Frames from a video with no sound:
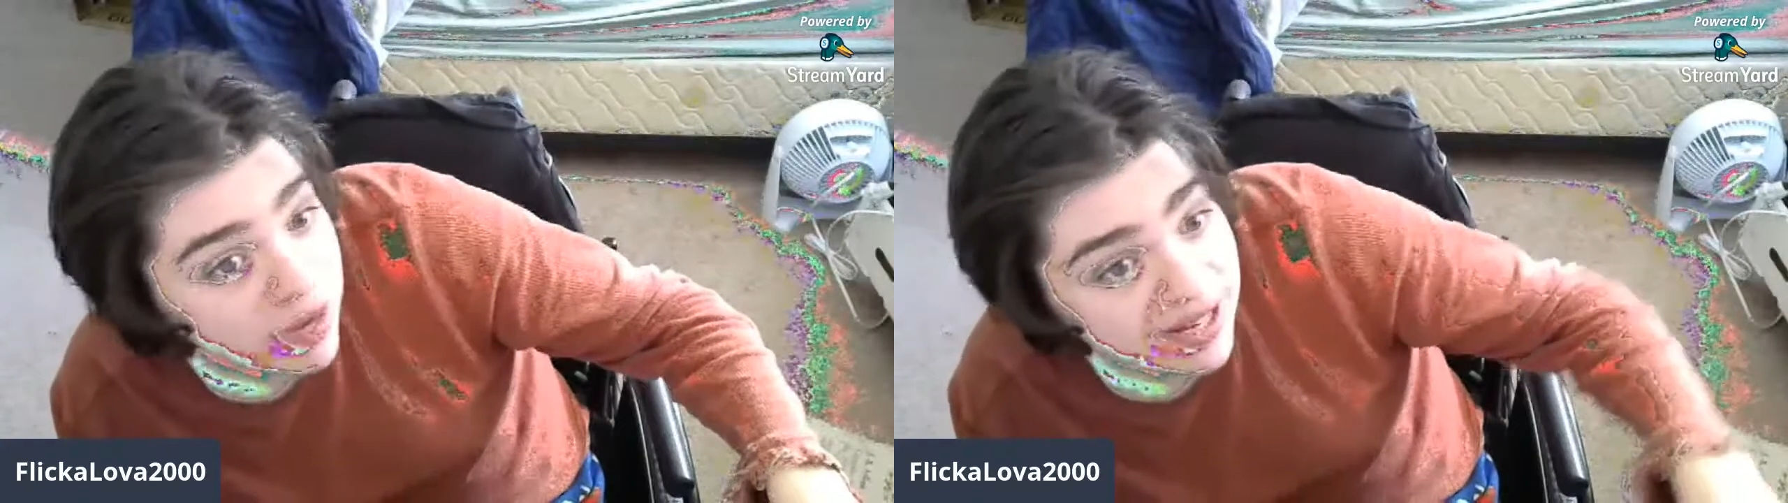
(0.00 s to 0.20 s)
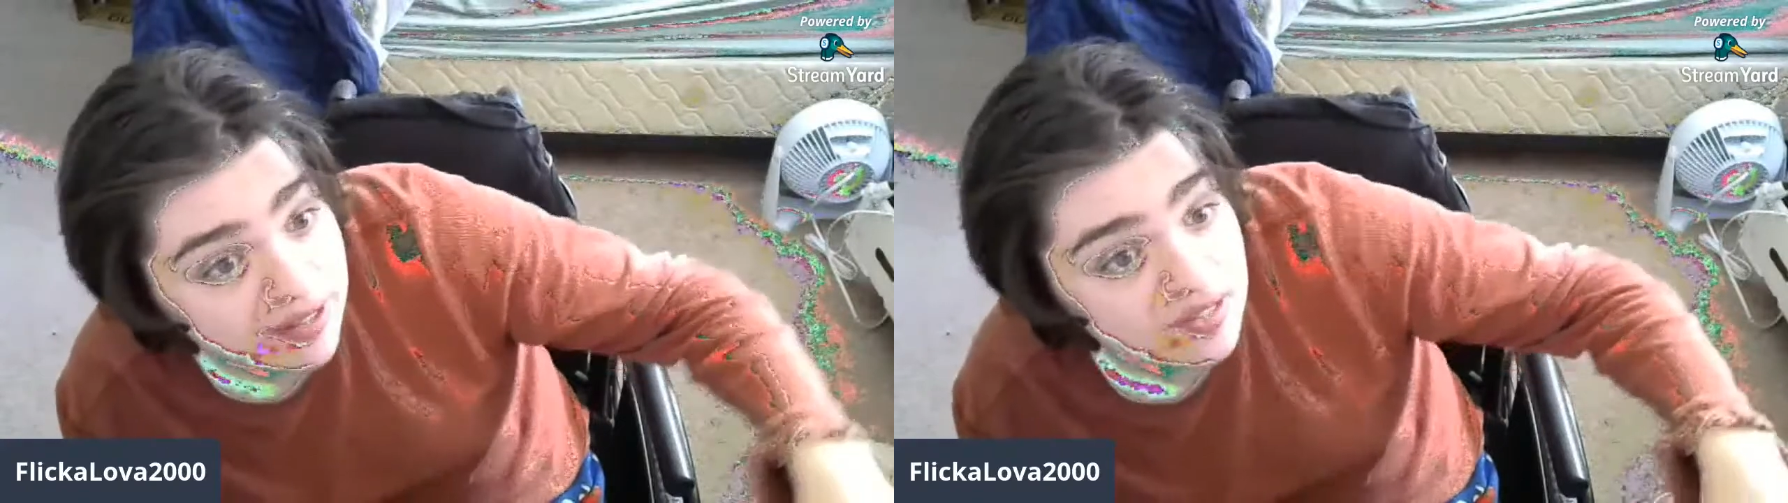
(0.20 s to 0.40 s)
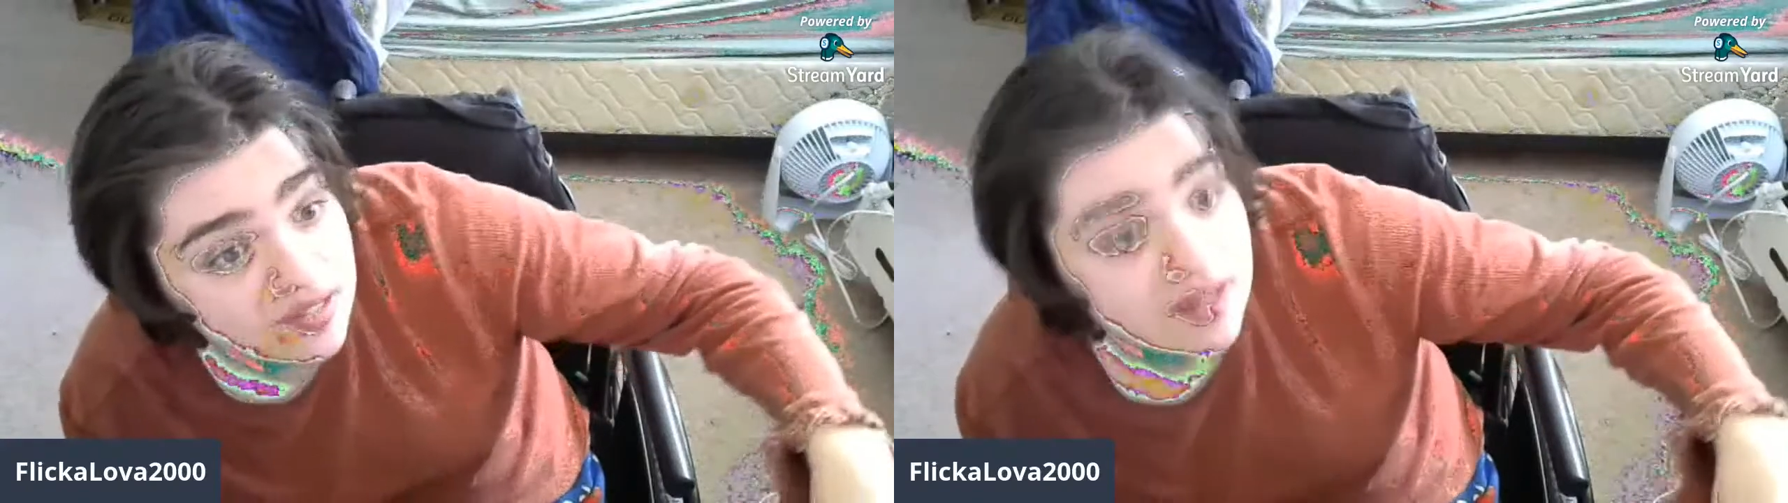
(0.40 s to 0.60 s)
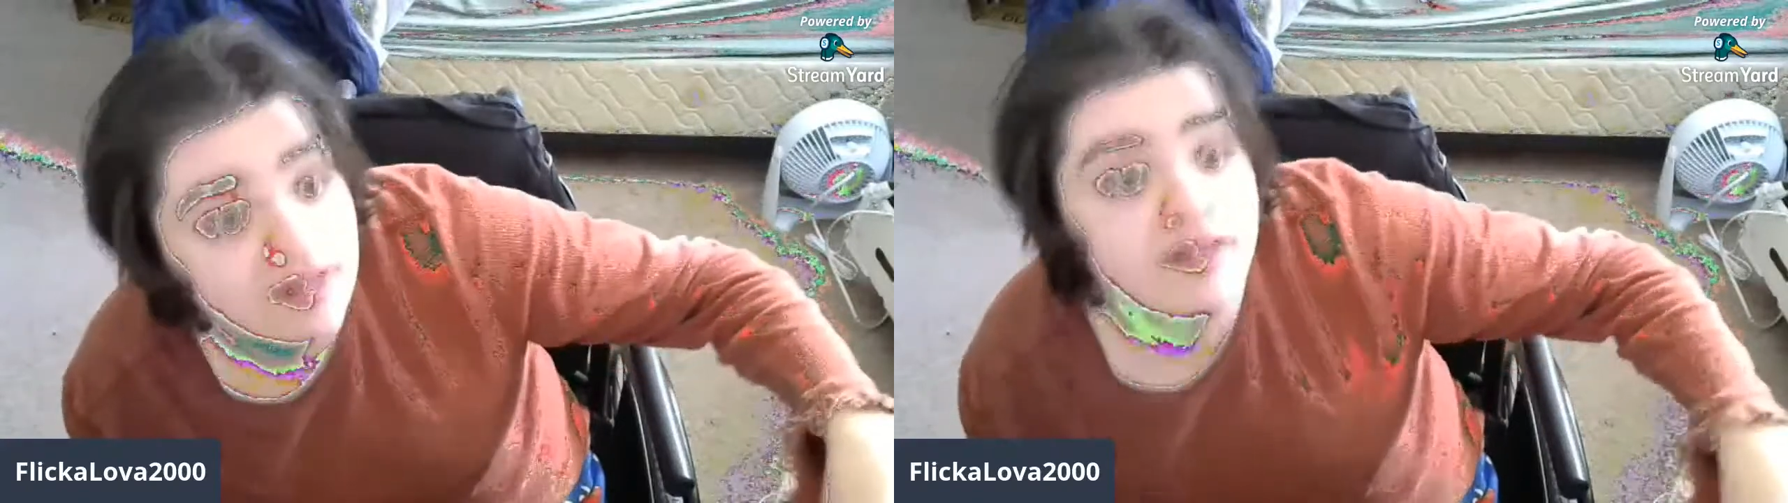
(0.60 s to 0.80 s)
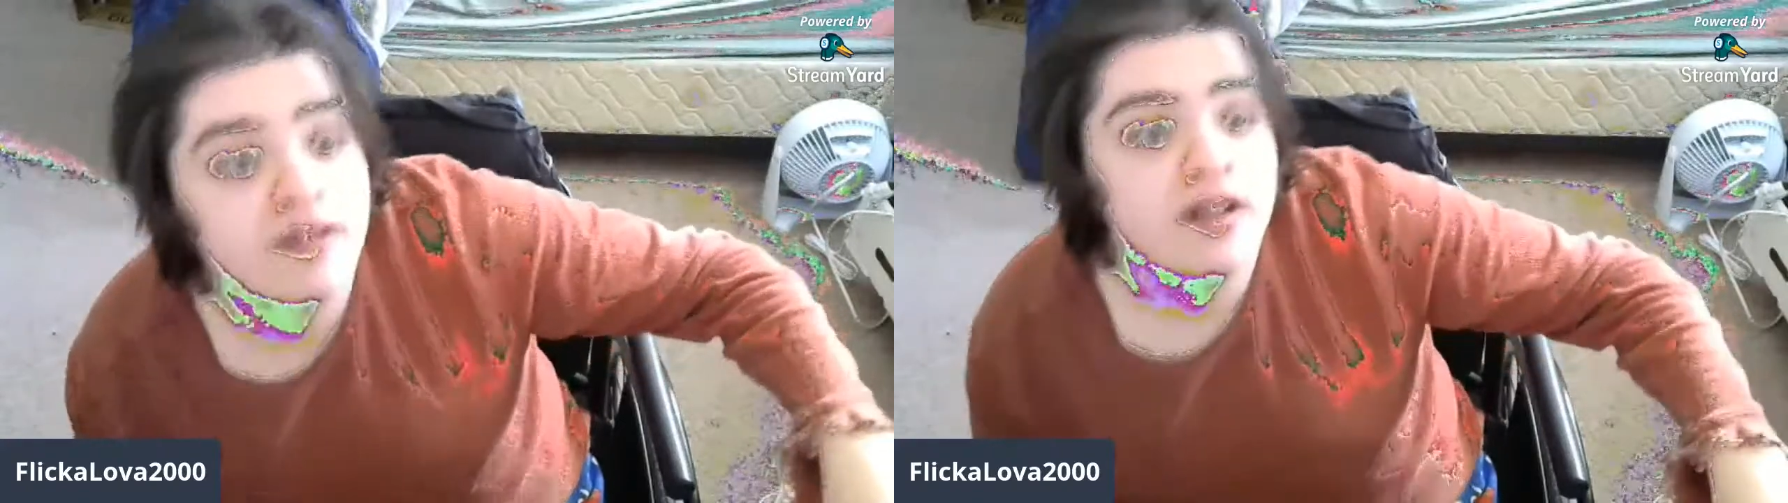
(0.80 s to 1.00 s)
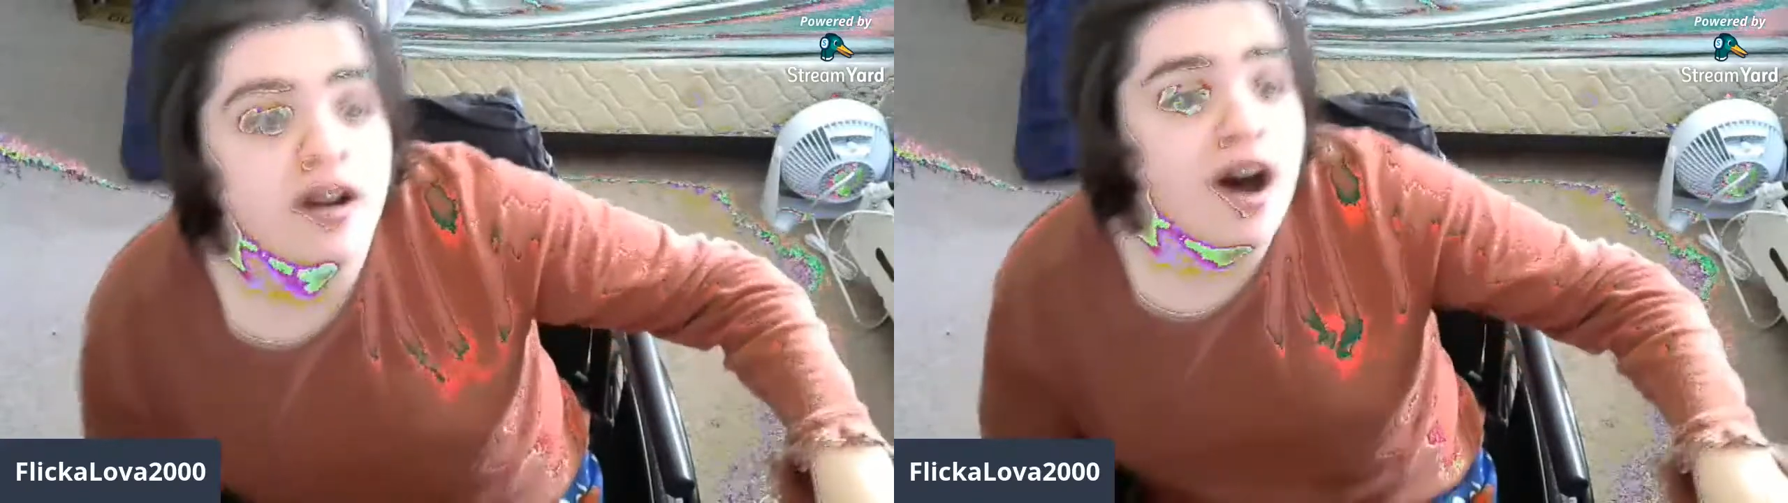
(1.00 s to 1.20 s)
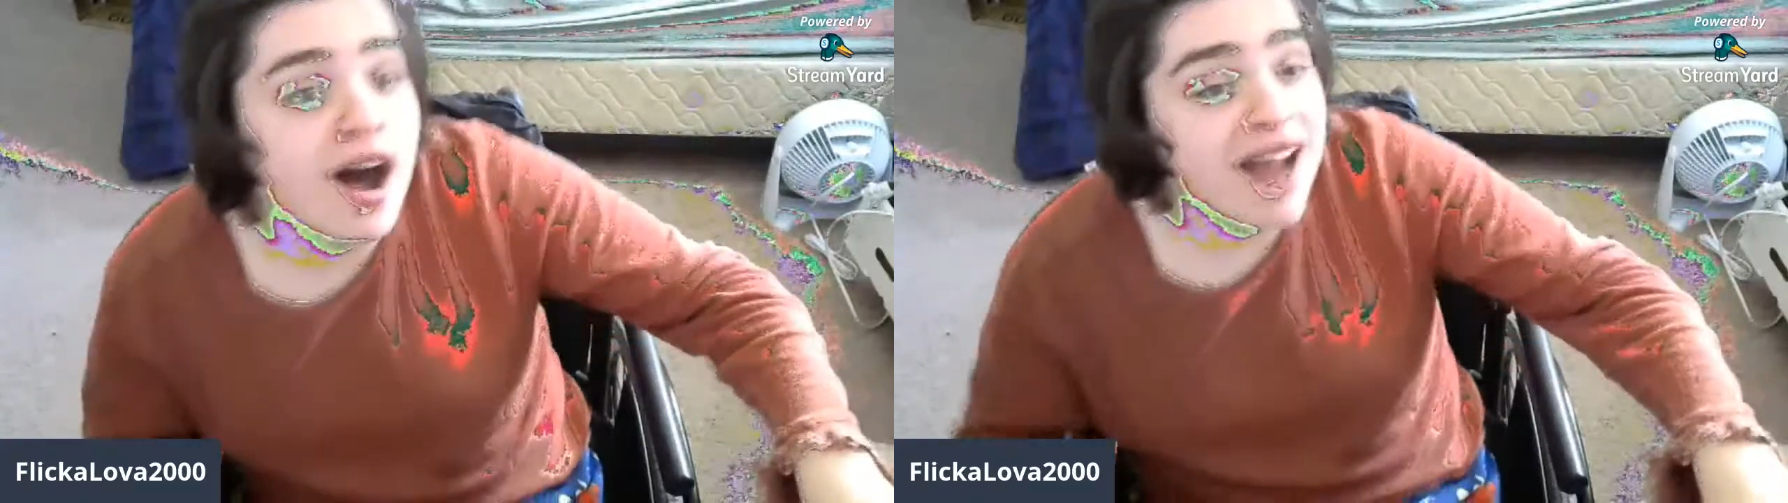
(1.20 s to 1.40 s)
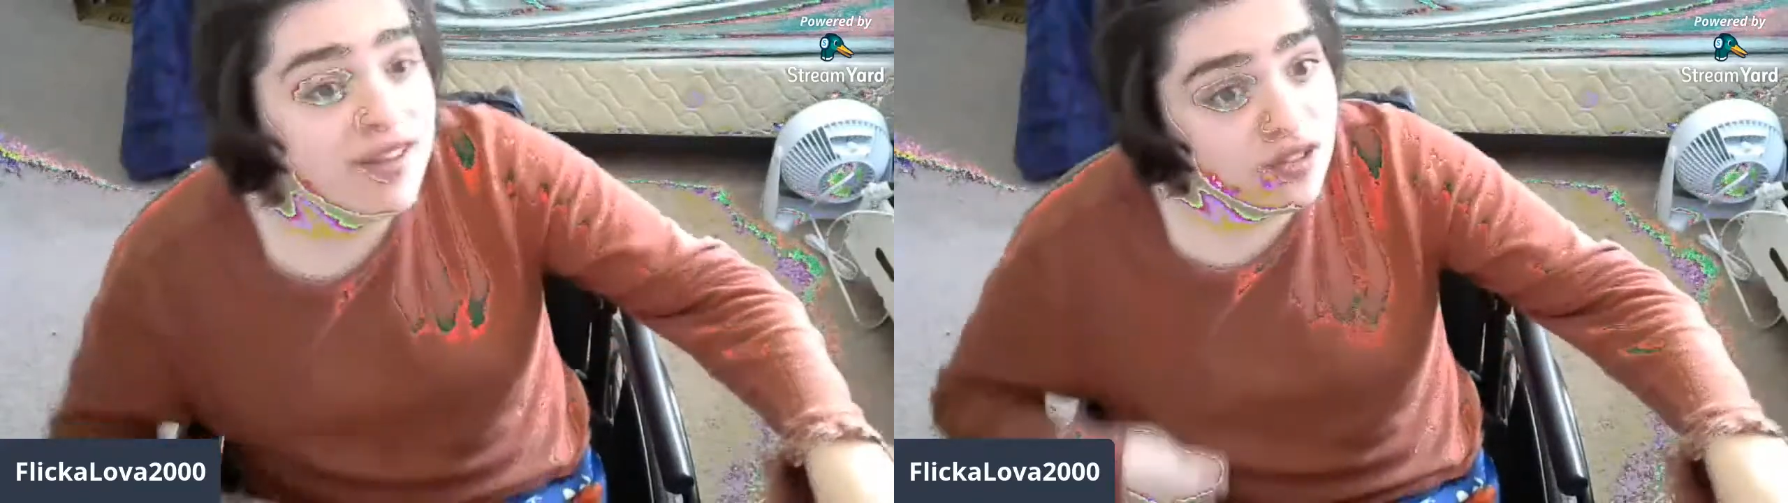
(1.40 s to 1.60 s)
Winks. I